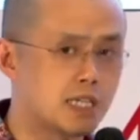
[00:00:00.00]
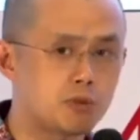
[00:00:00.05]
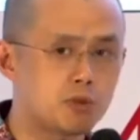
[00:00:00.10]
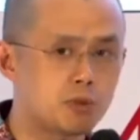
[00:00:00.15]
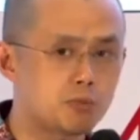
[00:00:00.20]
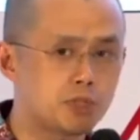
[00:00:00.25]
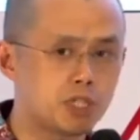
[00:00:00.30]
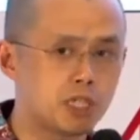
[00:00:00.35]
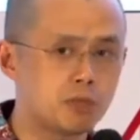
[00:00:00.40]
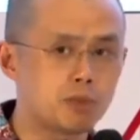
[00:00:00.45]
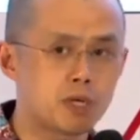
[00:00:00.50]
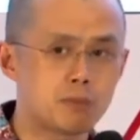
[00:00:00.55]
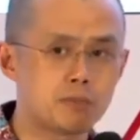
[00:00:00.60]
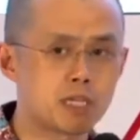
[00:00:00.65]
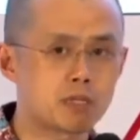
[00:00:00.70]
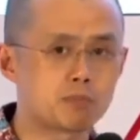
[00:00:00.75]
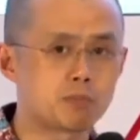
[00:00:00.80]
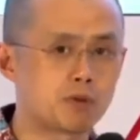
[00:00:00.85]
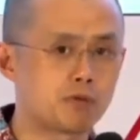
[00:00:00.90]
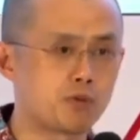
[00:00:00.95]
They were pretty
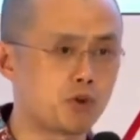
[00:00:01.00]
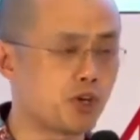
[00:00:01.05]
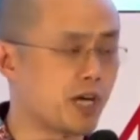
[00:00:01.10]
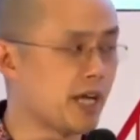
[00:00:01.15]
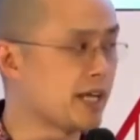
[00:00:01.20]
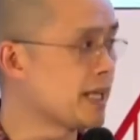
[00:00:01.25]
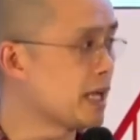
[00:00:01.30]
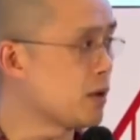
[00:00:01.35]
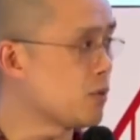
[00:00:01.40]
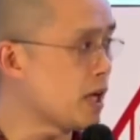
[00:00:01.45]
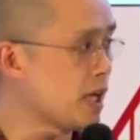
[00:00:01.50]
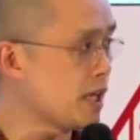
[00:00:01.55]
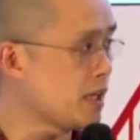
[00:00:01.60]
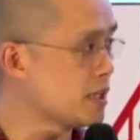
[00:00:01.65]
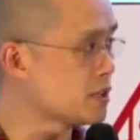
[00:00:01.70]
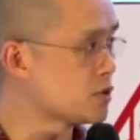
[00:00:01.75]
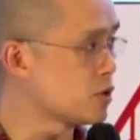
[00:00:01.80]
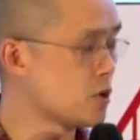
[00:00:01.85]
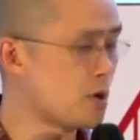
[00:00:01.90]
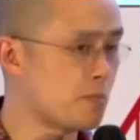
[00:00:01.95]
public before
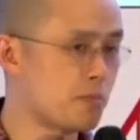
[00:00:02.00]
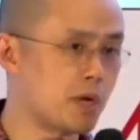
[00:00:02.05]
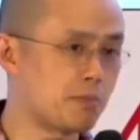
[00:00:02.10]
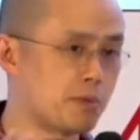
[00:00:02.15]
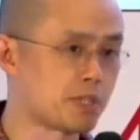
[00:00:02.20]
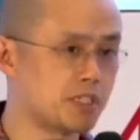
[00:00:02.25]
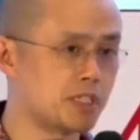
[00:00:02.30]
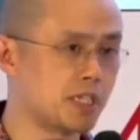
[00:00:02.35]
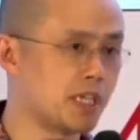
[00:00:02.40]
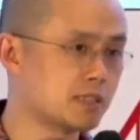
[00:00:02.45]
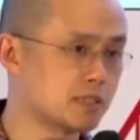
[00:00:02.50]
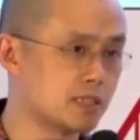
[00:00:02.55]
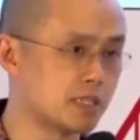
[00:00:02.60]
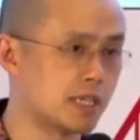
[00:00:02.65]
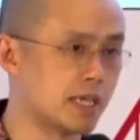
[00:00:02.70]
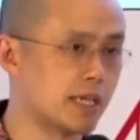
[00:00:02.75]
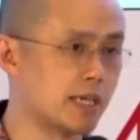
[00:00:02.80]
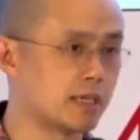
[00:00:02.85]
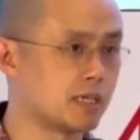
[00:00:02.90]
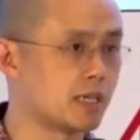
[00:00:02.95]
anyway, so we published
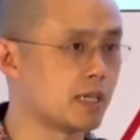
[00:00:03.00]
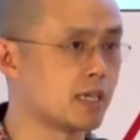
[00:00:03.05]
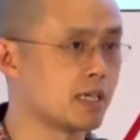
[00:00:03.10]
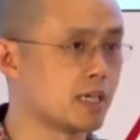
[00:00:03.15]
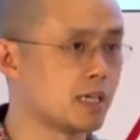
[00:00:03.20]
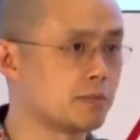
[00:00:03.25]
yesterday